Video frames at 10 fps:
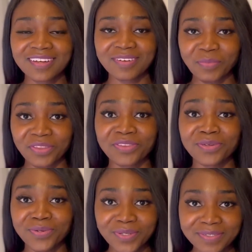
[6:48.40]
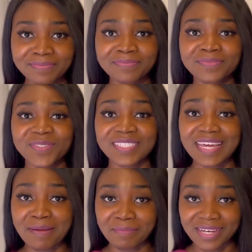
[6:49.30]
with you to the
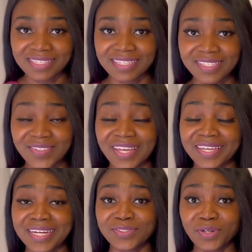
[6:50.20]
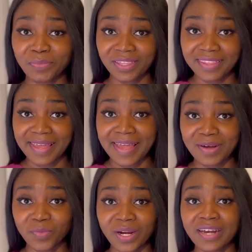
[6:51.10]
embassy so that you can drop it there,
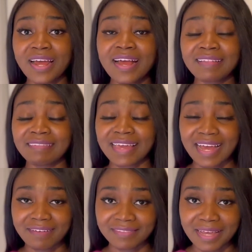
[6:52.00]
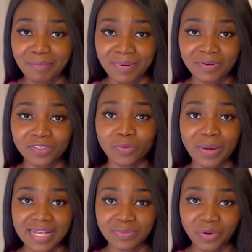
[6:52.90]
and when they have your
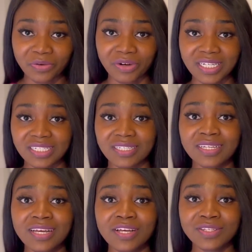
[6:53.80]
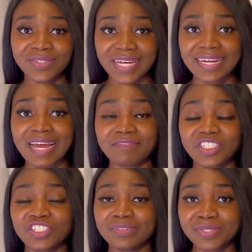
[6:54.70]
passport ready, you can have it
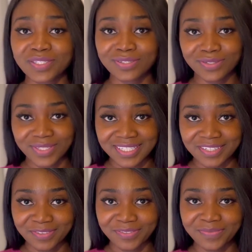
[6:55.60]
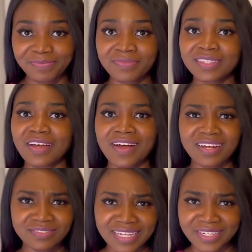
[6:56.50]
shipped to yourself. Now, how
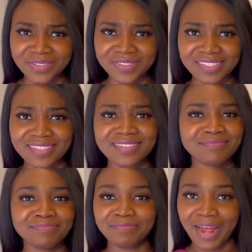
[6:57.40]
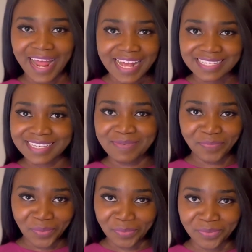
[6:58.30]
did I know this? By asking
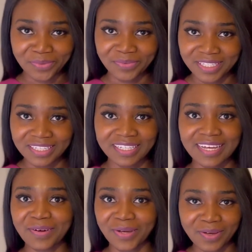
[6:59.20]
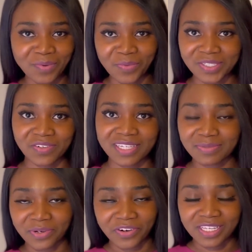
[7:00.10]
people, really, like, okay, what was your
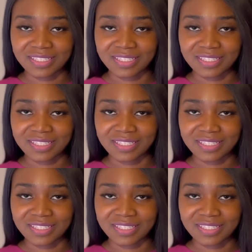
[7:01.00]
experience